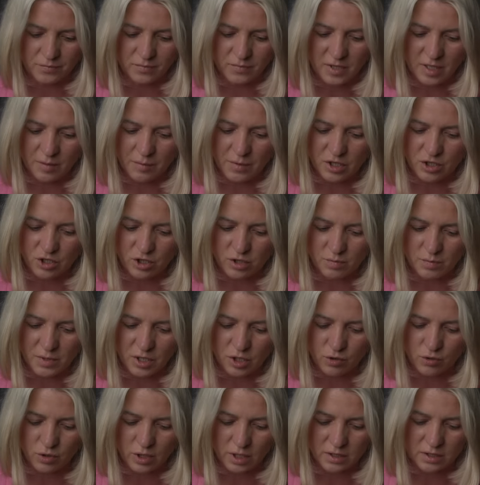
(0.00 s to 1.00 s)
Let me just make
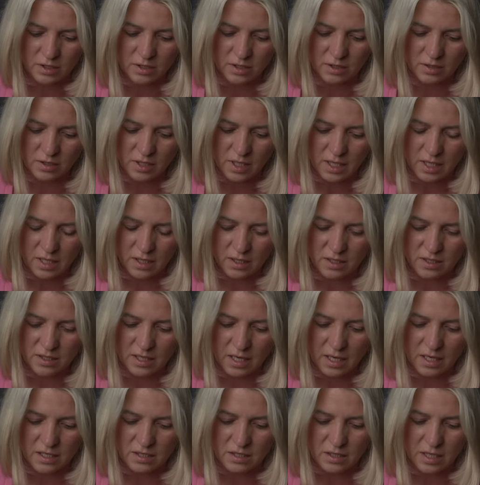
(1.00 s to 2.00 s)
sure I didn't say
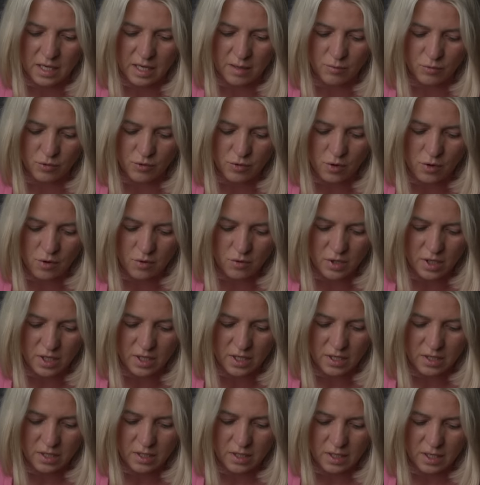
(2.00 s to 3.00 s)
his name wrong.
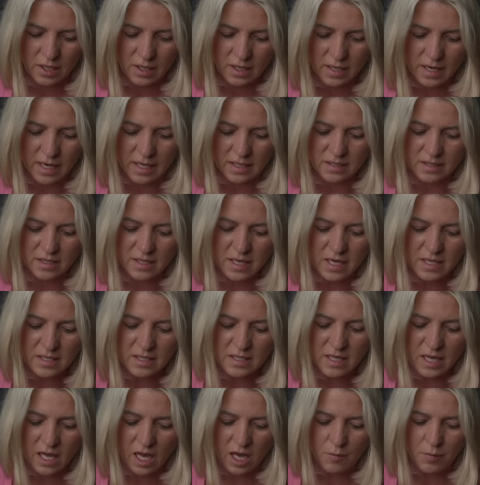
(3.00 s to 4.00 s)
Yes, his
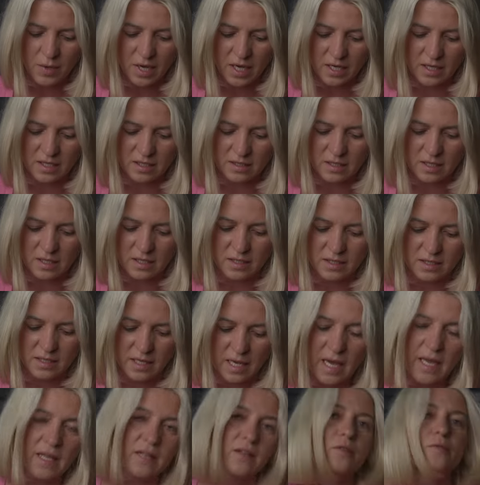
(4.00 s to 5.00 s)
name is
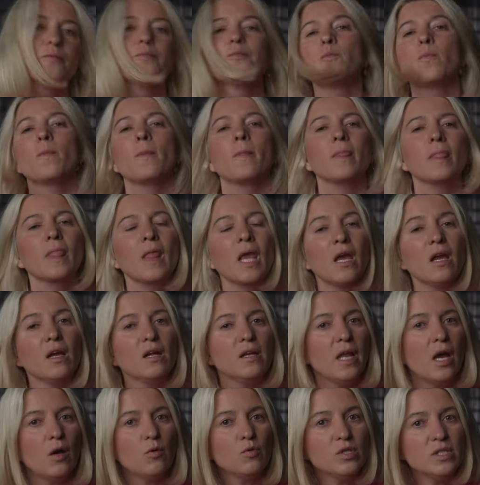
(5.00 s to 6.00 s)
Zed.
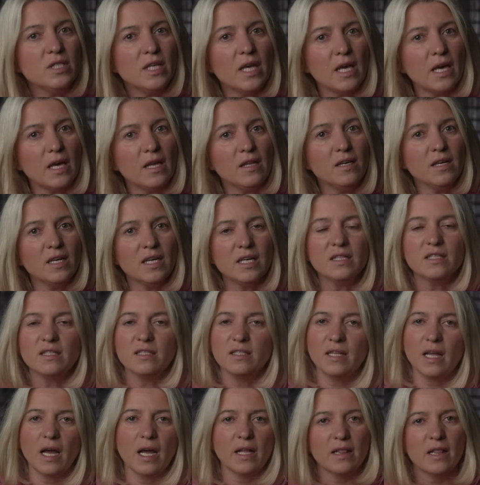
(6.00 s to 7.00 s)
Now Zed, it's
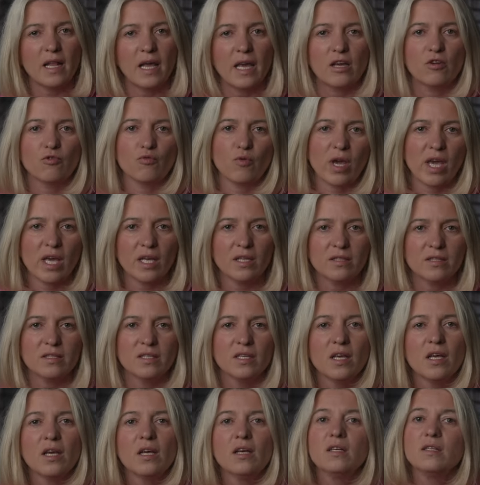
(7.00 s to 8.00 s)
not like Rand's.
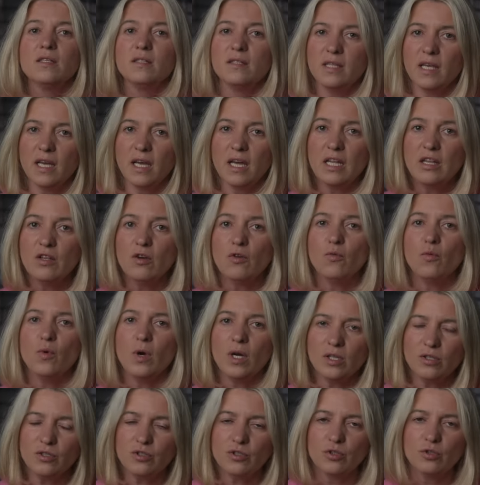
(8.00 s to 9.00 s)
Zed
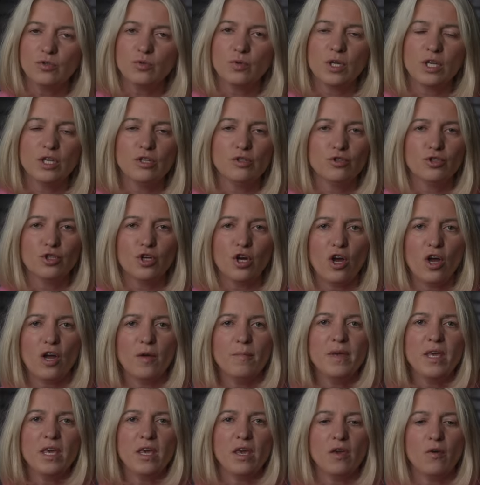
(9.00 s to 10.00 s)
wants to do his
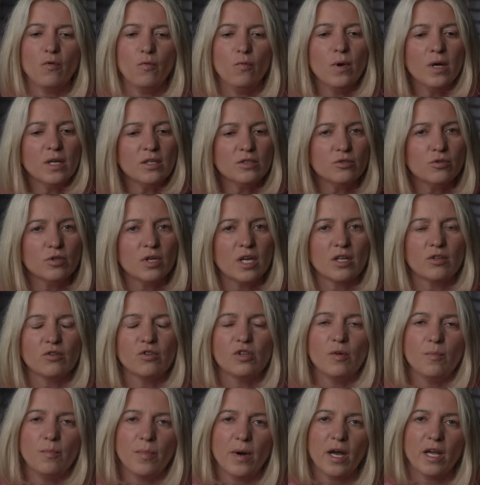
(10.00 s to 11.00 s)
job. He wants to get to
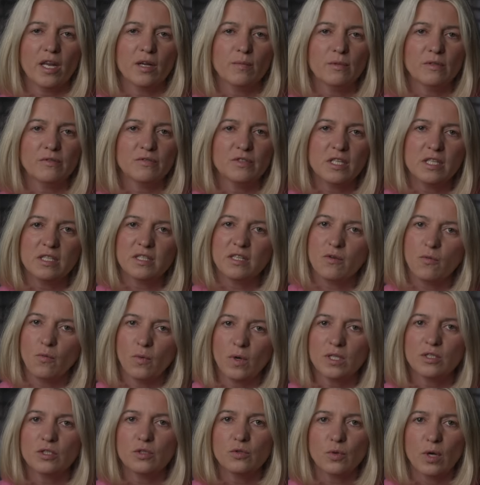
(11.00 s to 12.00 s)
the bottom of this and
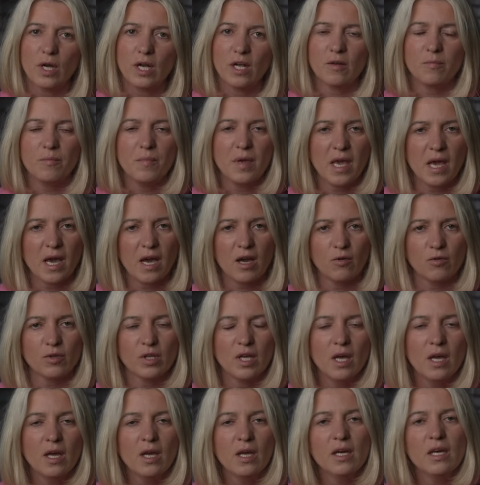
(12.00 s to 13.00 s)
wants to help me out.
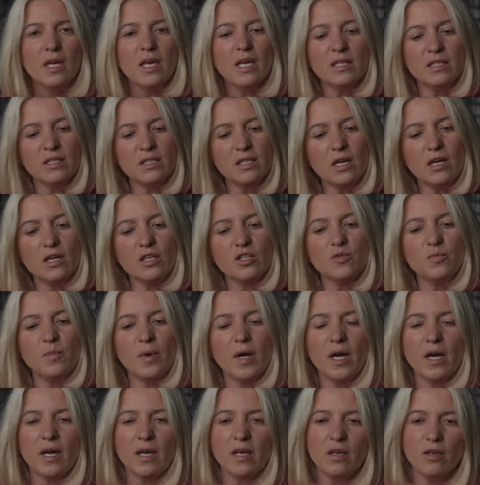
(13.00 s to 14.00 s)
He starts
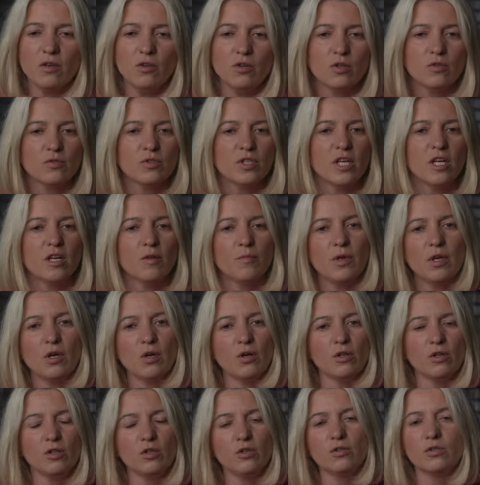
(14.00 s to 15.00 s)
by, you know, tell me
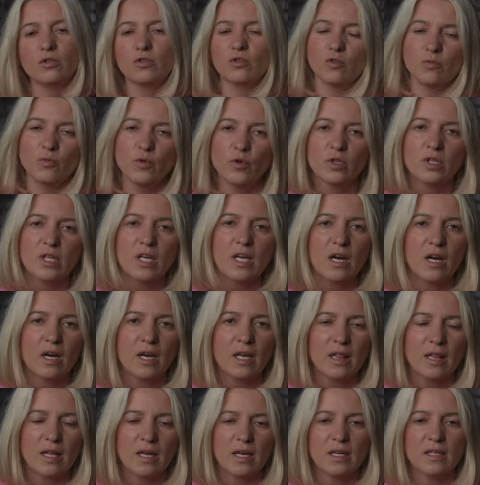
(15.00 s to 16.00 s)
all those community
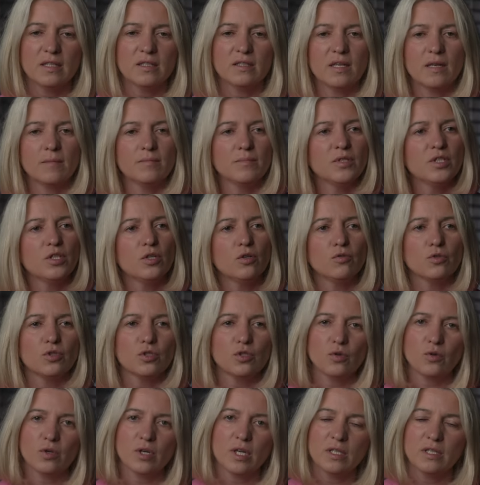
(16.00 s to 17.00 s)
guidelines. I'm so
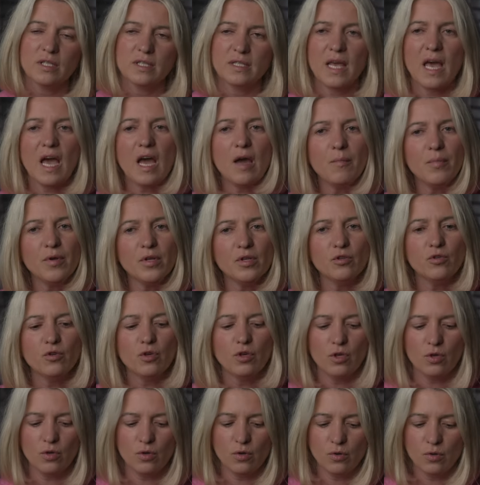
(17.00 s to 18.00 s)
sorry this happened to
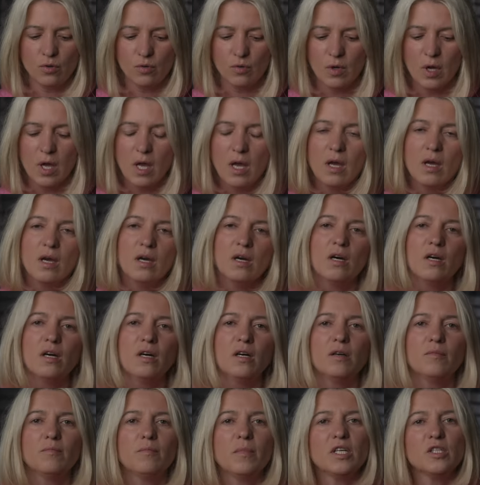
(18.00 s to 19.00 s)
you.
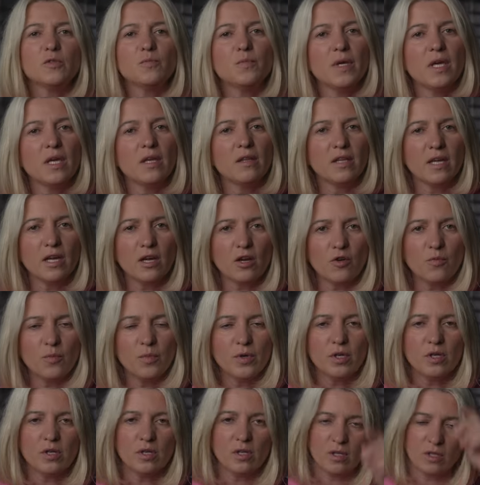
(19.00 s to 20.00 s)
Uh, must be
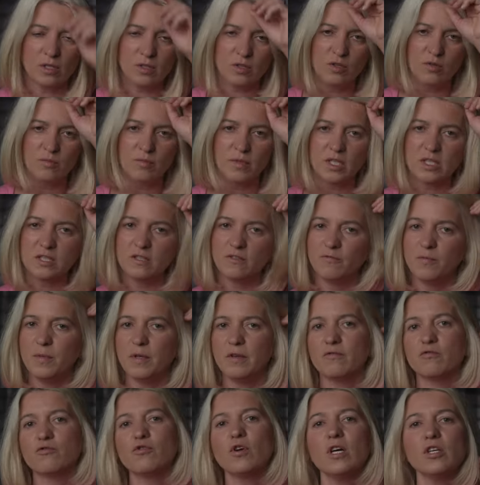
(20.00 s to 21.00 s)
terrible. You must have
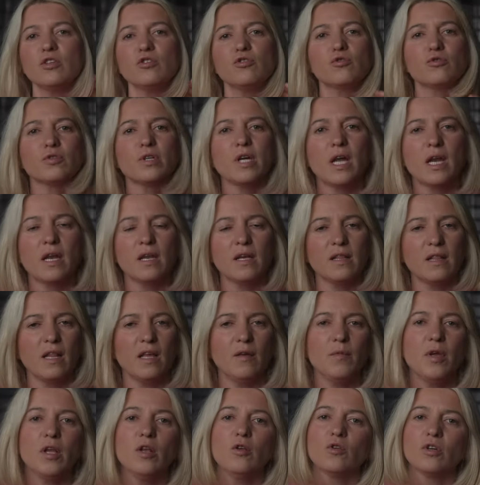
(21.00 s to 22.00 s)
been frustrated. Let
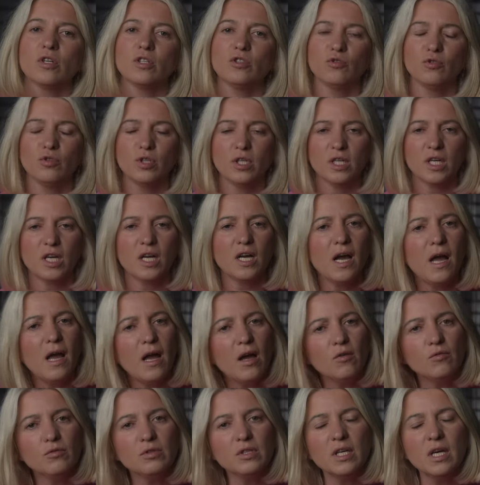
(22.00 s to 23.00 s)
me look into the
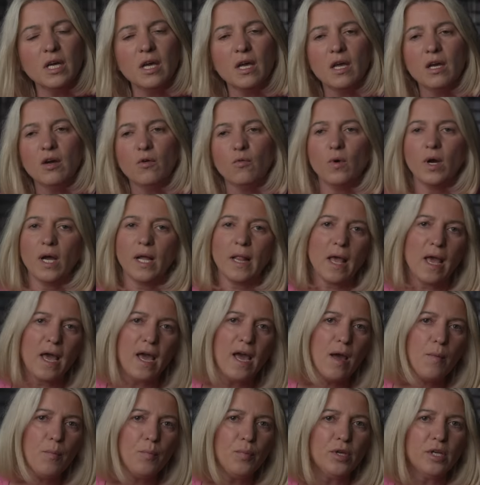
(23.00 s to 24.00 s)
account. What
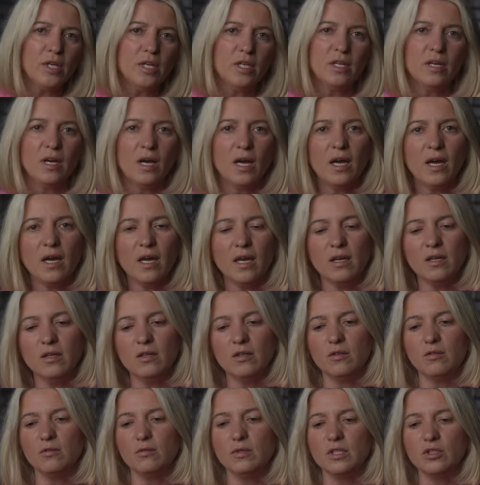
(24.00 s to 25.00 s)
happened? I
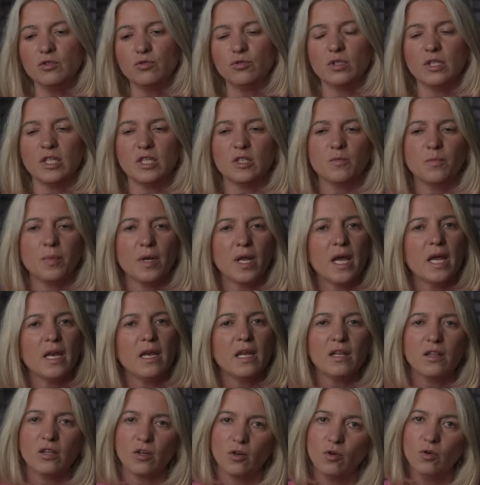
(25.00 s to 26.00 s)
go into
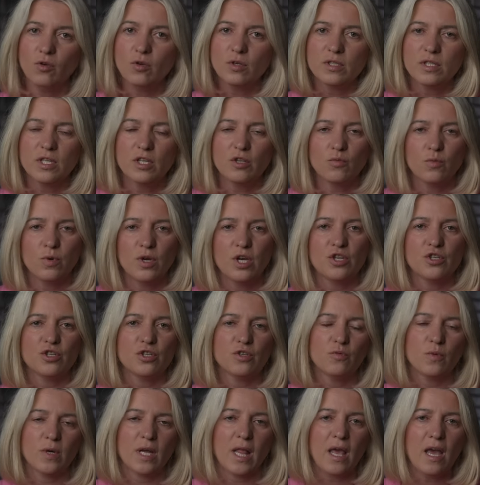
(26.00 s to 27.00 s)
explaining the whole
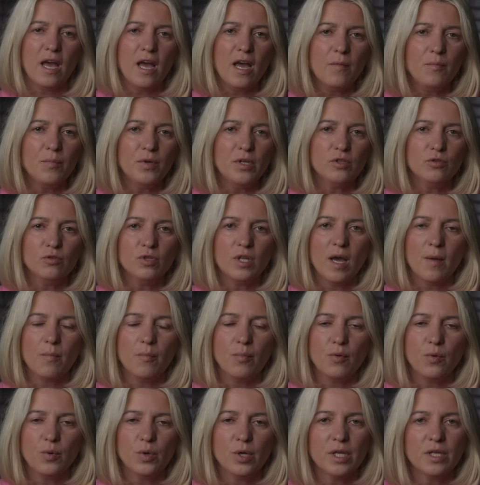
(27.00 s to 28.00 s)
situation, what happened to that
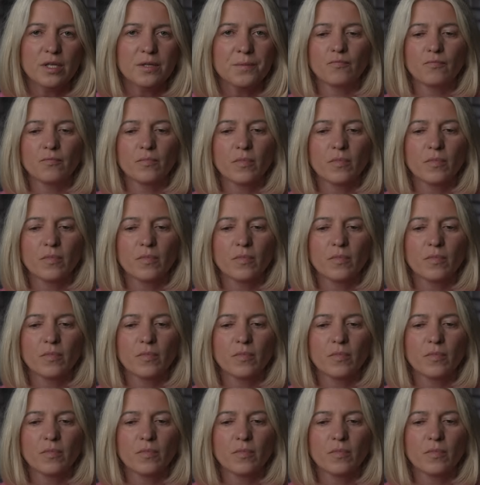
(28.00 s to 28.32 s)
point.